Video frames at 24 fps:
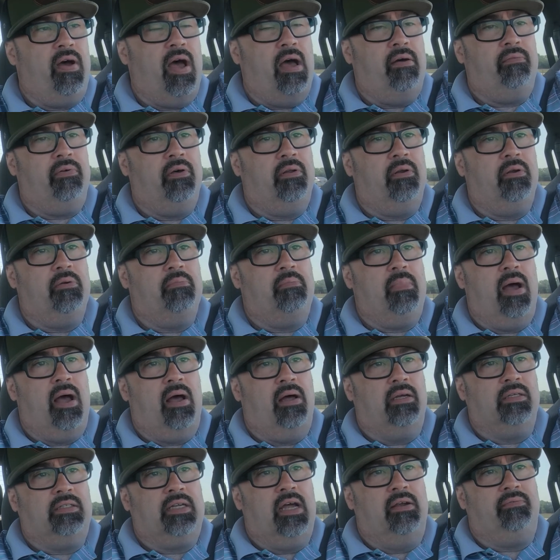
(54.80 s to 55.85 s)
500
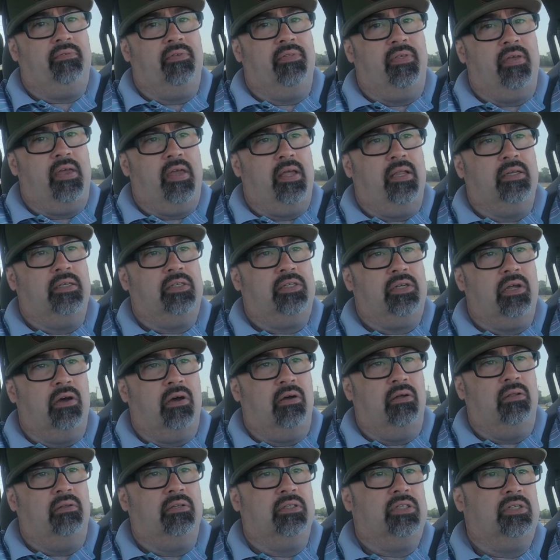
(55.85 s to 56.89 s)
miles after the
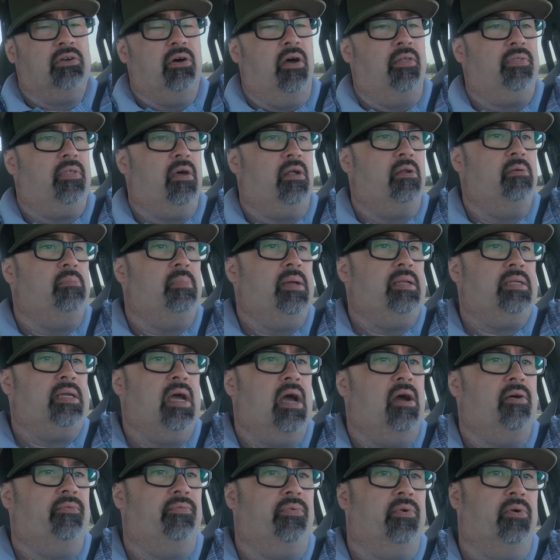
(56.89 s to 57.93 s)
install, so I thought it'd be
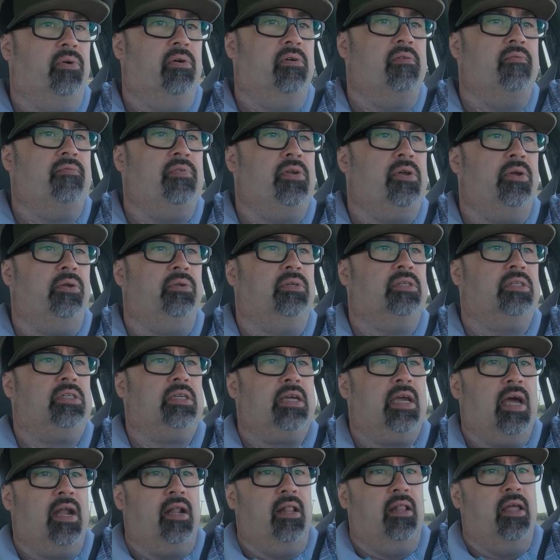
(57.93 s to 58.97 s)
time for a review
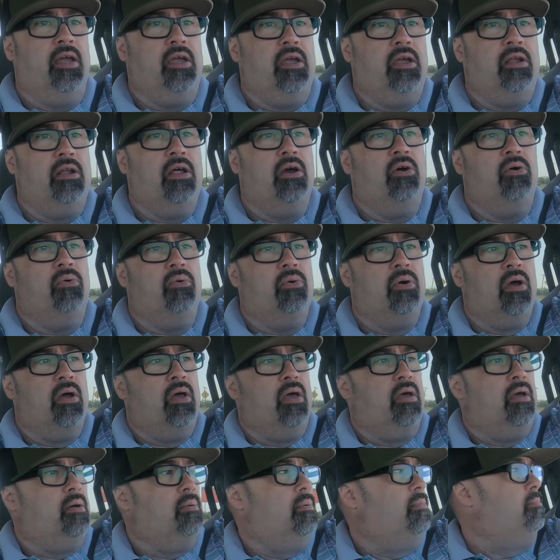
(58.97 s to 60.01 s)
just to kind of let you know
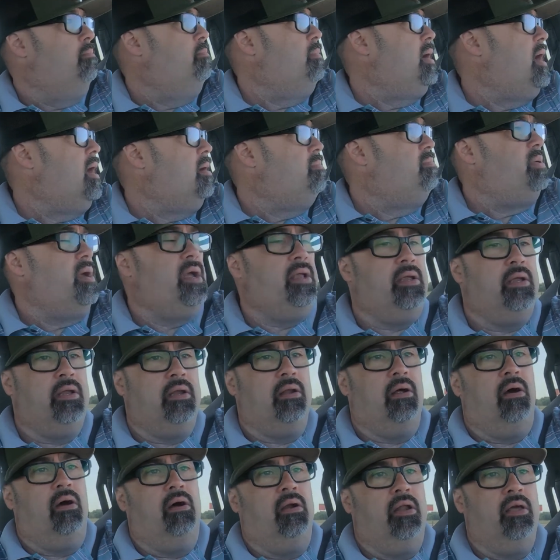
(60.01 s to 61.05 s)
my
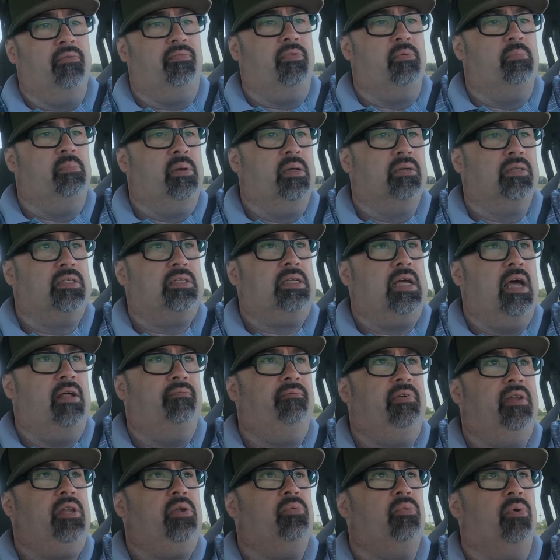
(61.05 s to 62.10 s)
opinion on if the
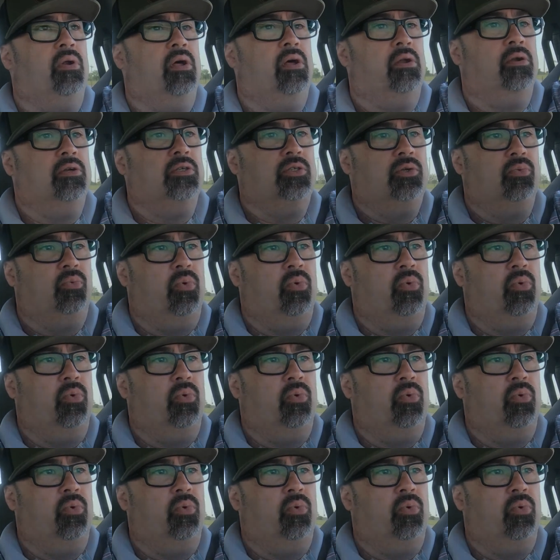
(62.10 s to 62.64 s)
Bilstein 5100s